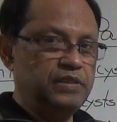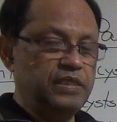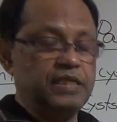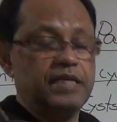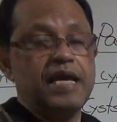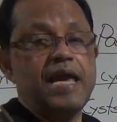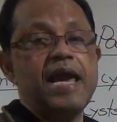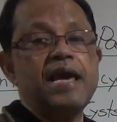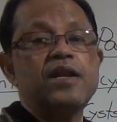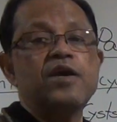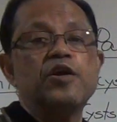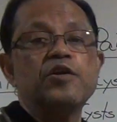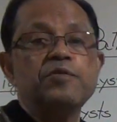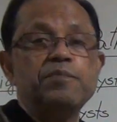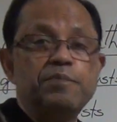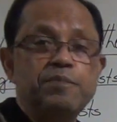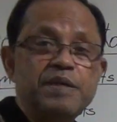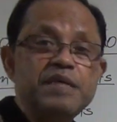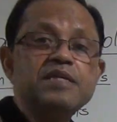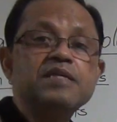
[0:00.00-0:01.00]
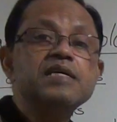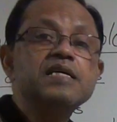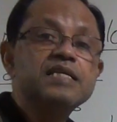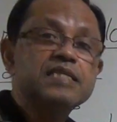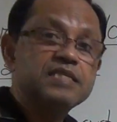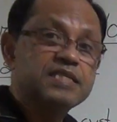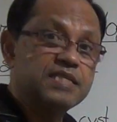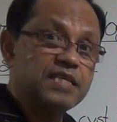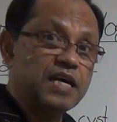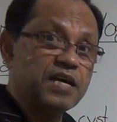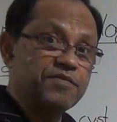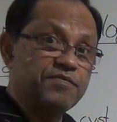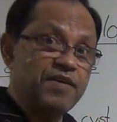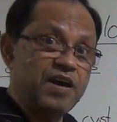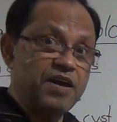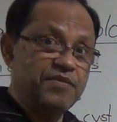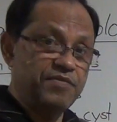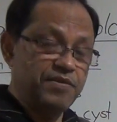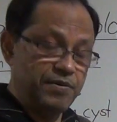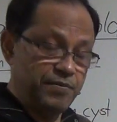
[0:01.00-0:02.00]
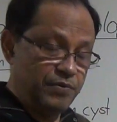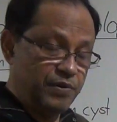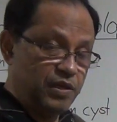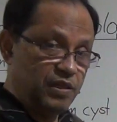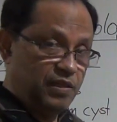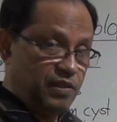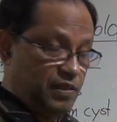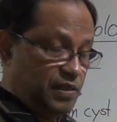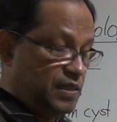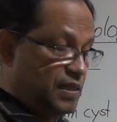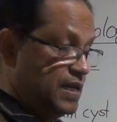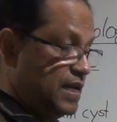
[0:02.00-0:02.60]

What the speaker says: It cannot be survivable.